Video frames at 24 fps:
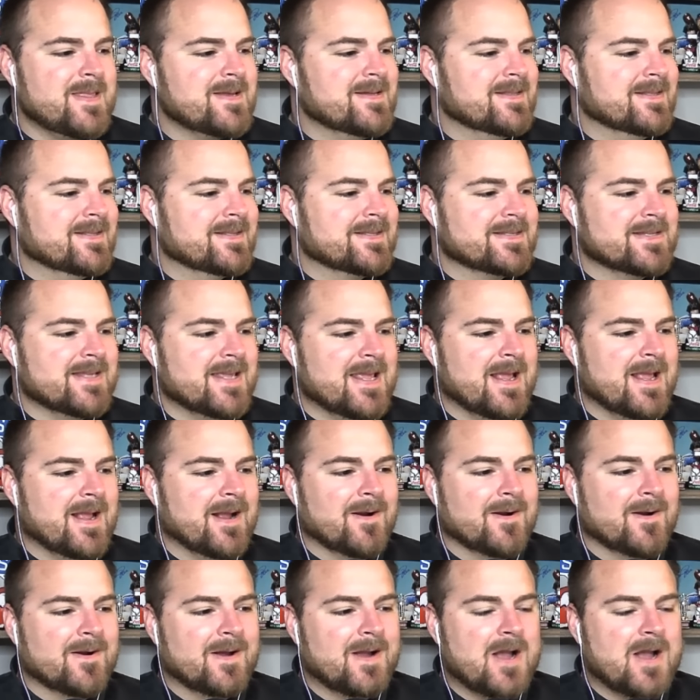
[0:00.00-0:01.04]
let's see
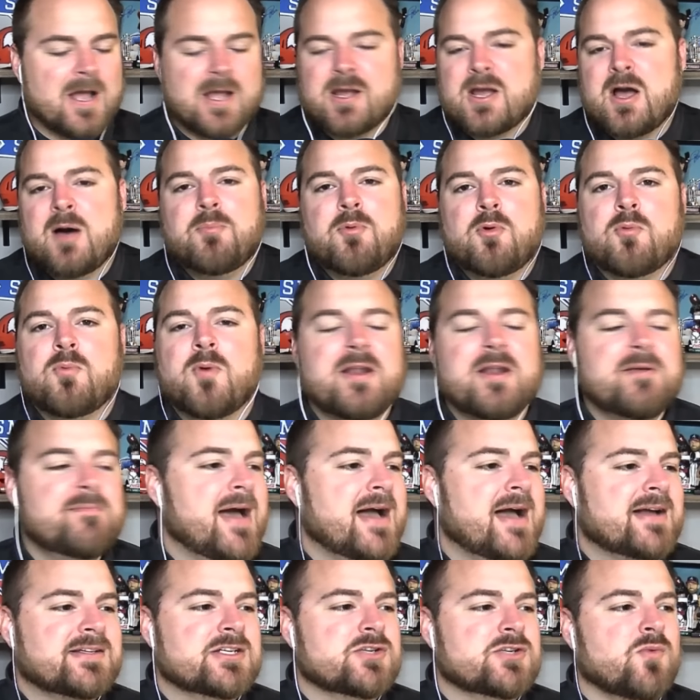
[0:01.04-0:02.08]
here, a couple running
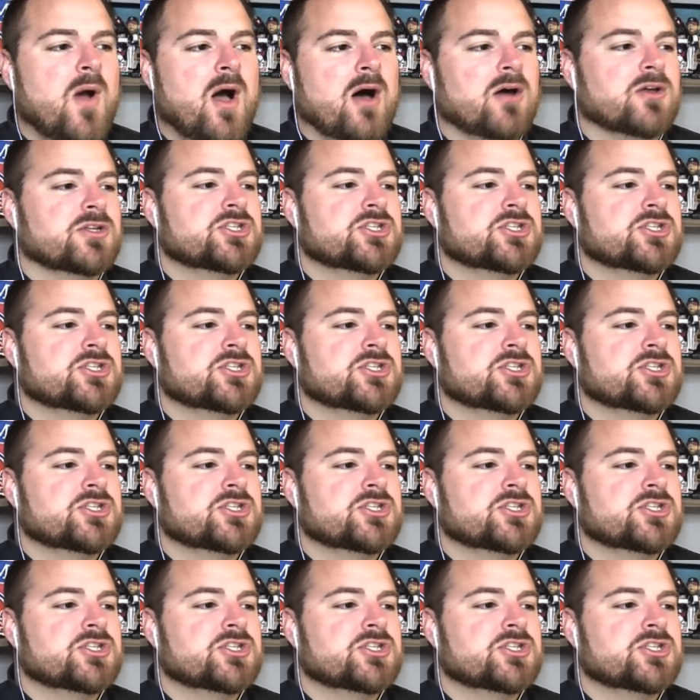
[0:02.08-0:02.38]
backs as well.